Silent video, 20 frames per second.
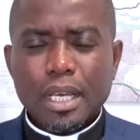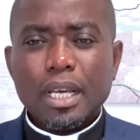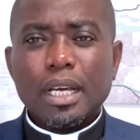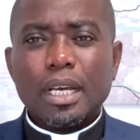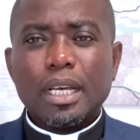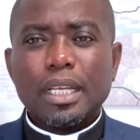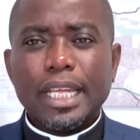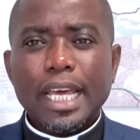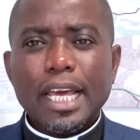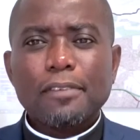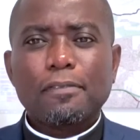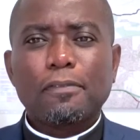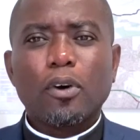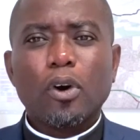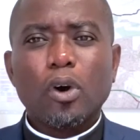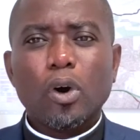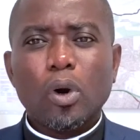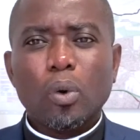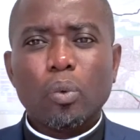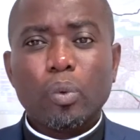
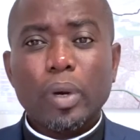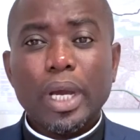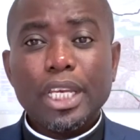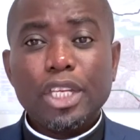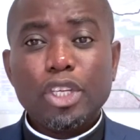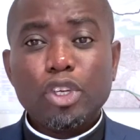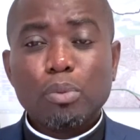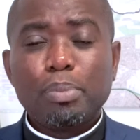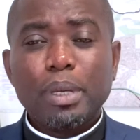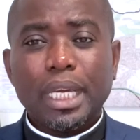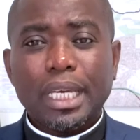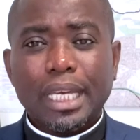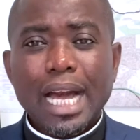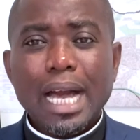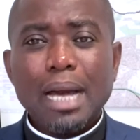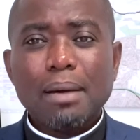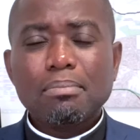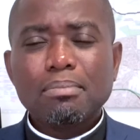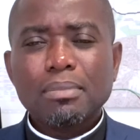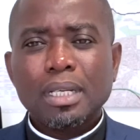Therefore, when you
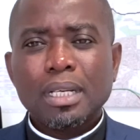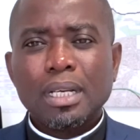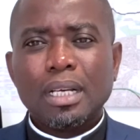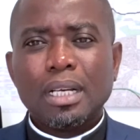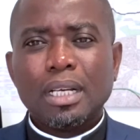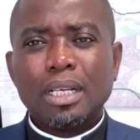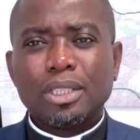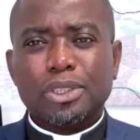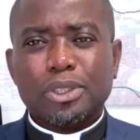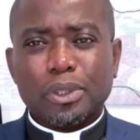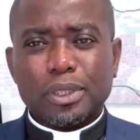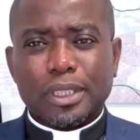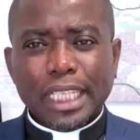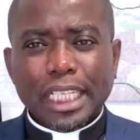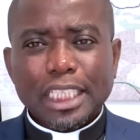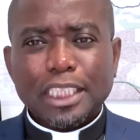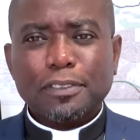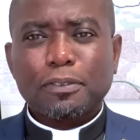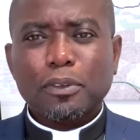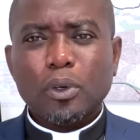become
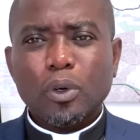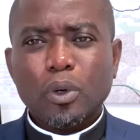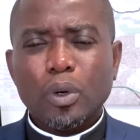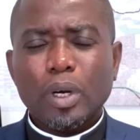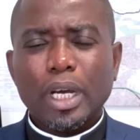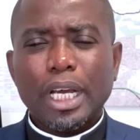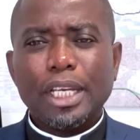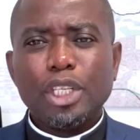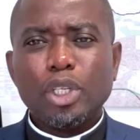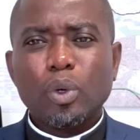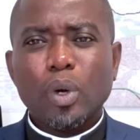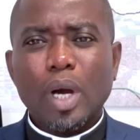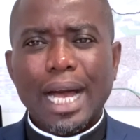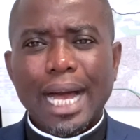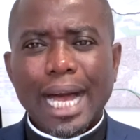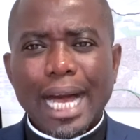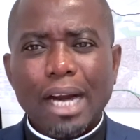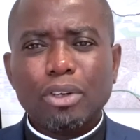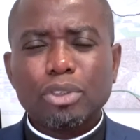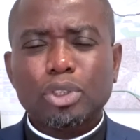successful and you
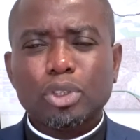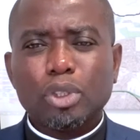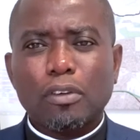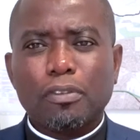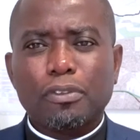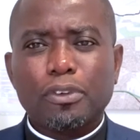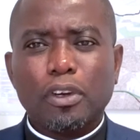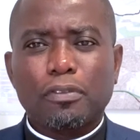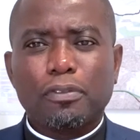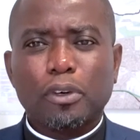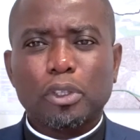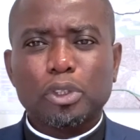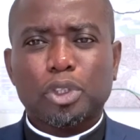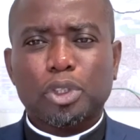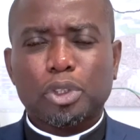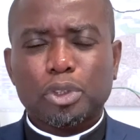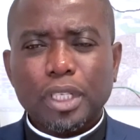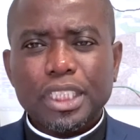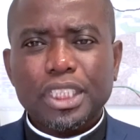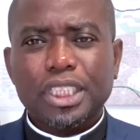are out of your
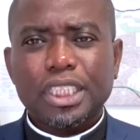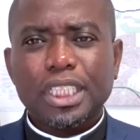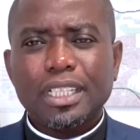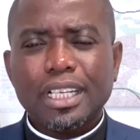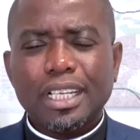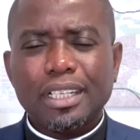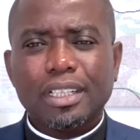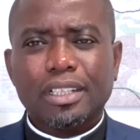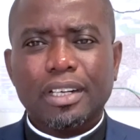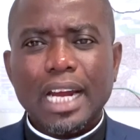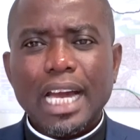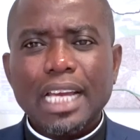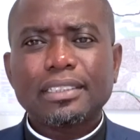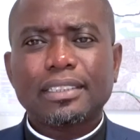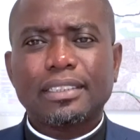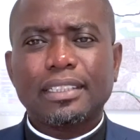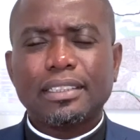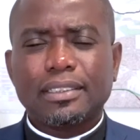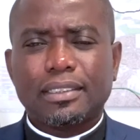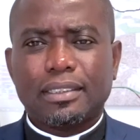frustration and
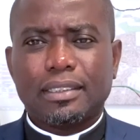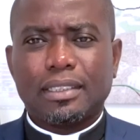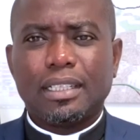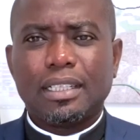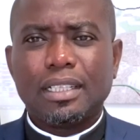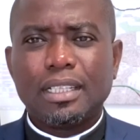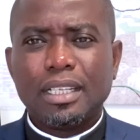crisis,